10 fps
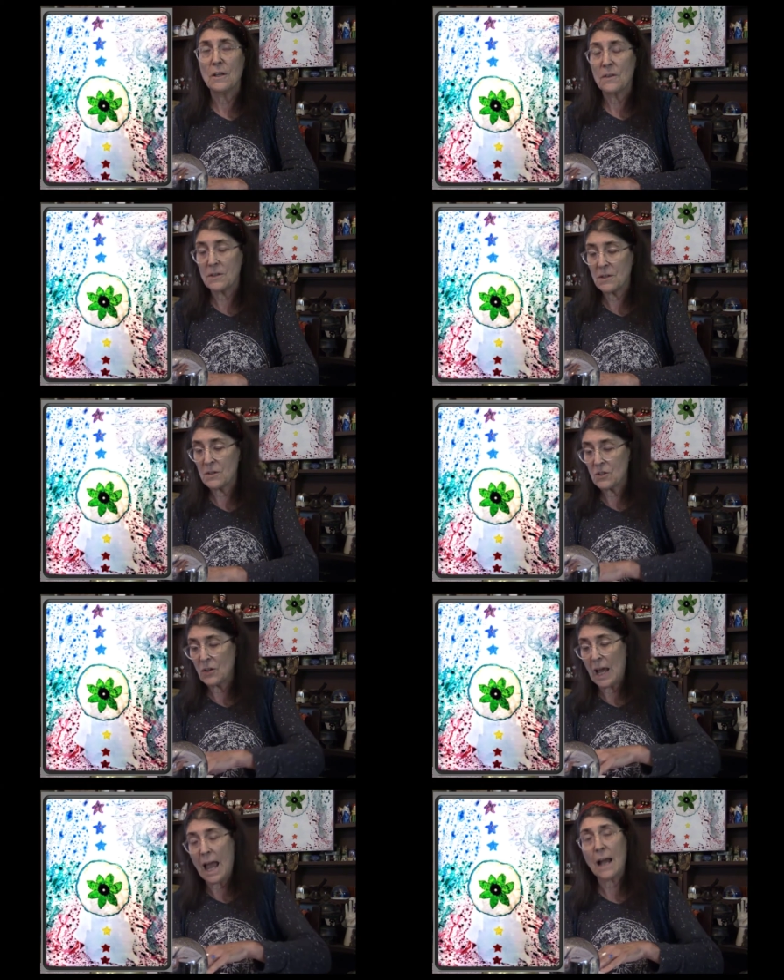this is
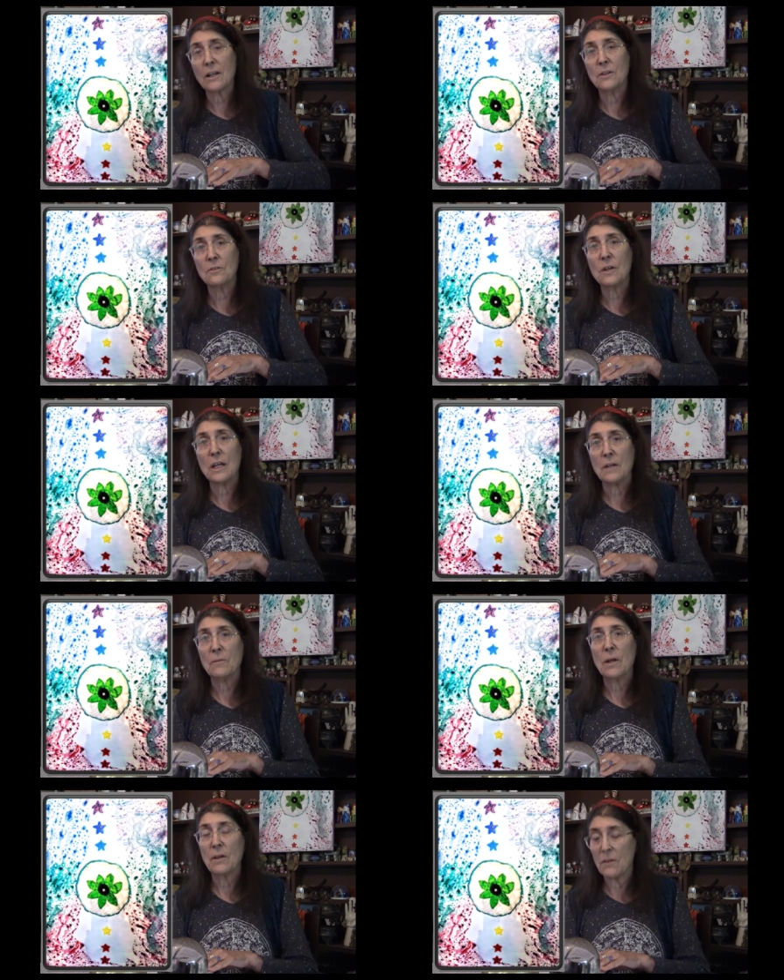to activate
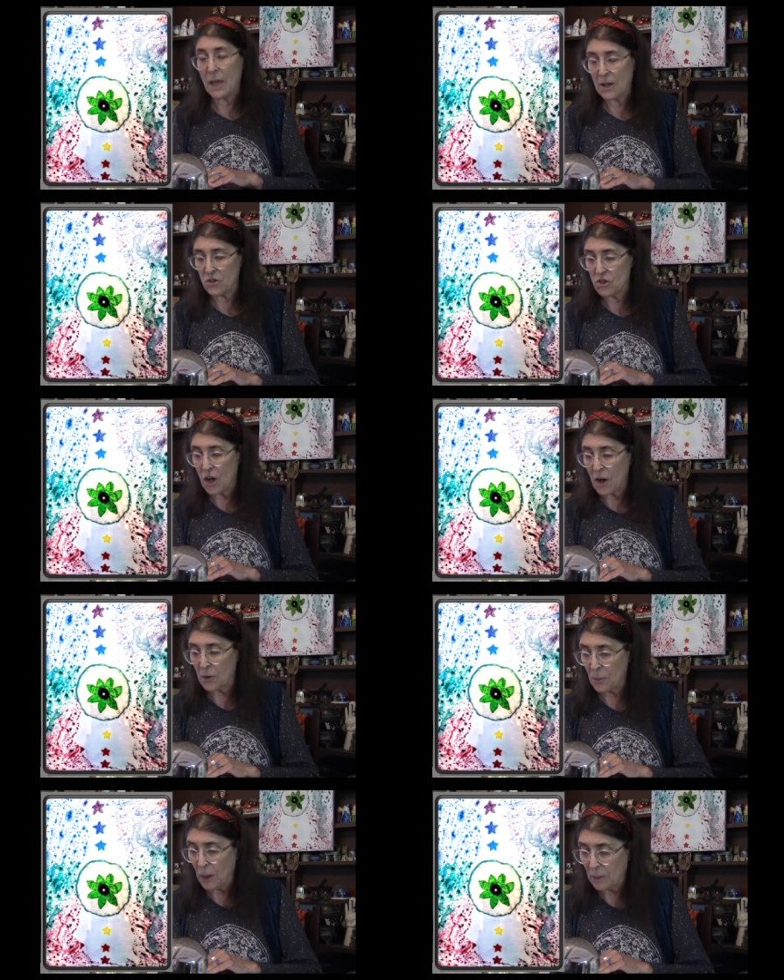that
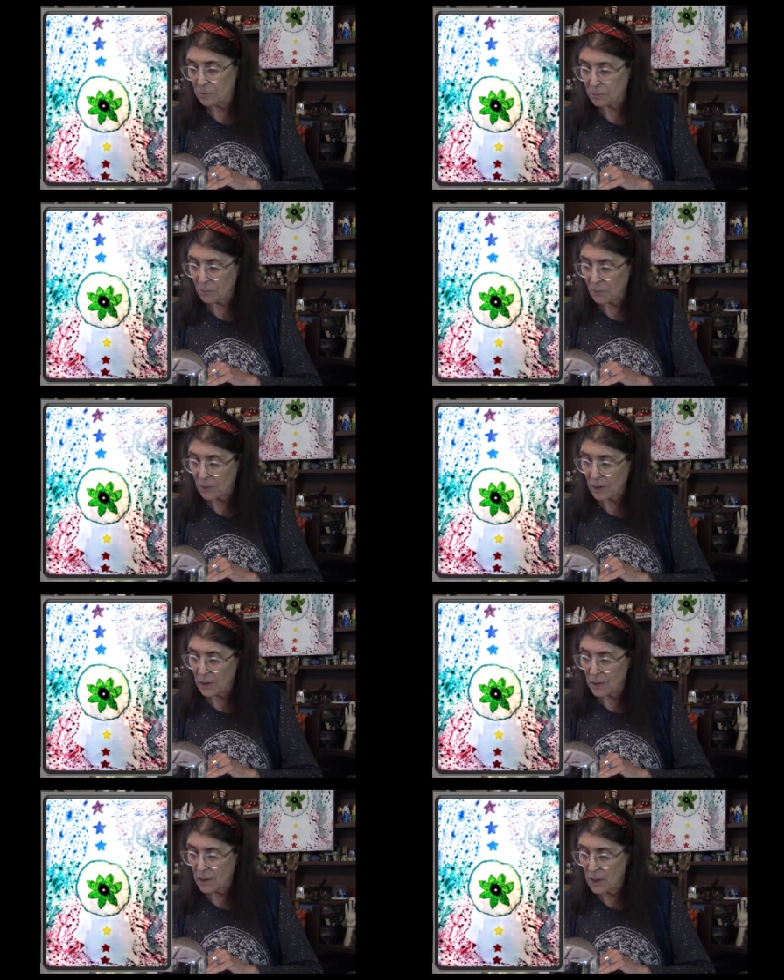chakra.
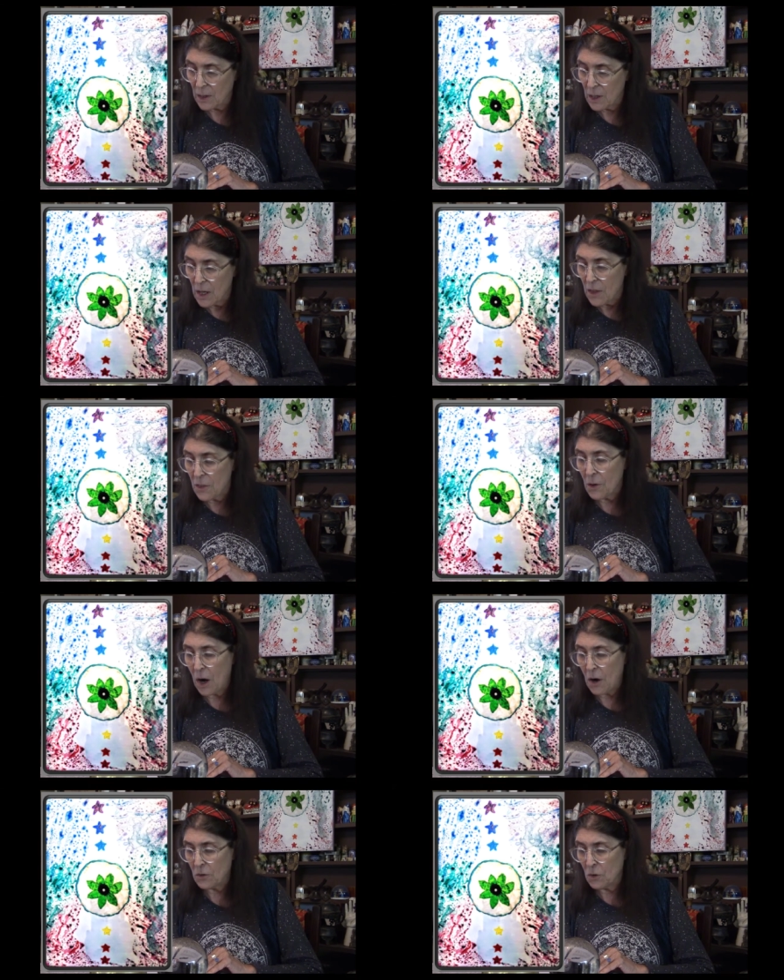There
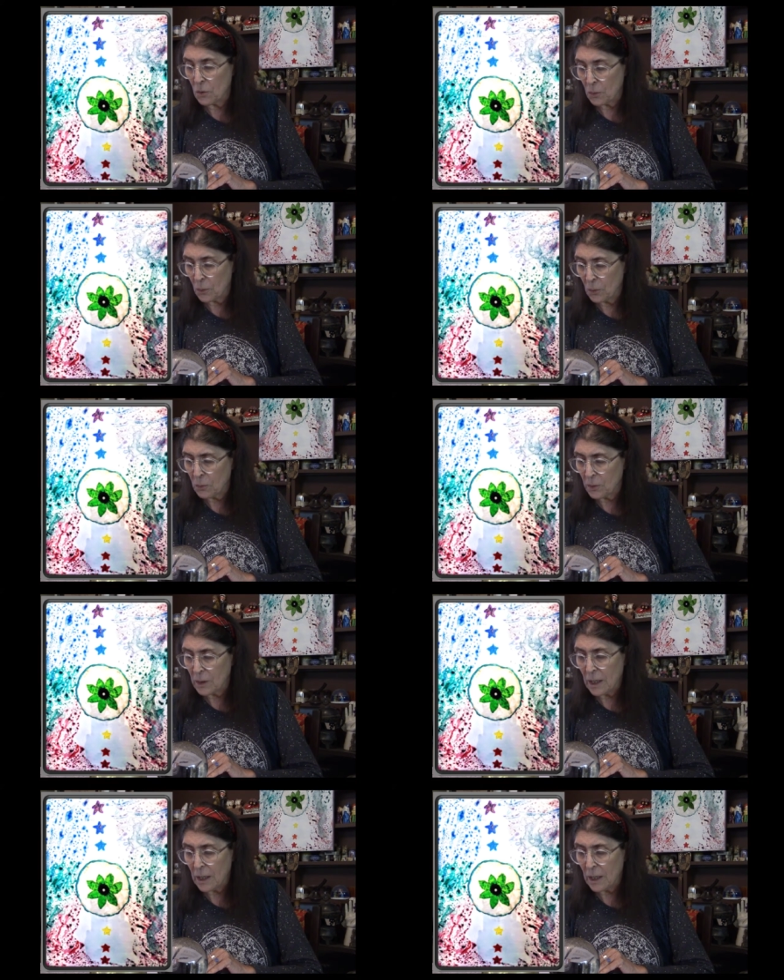are no earthly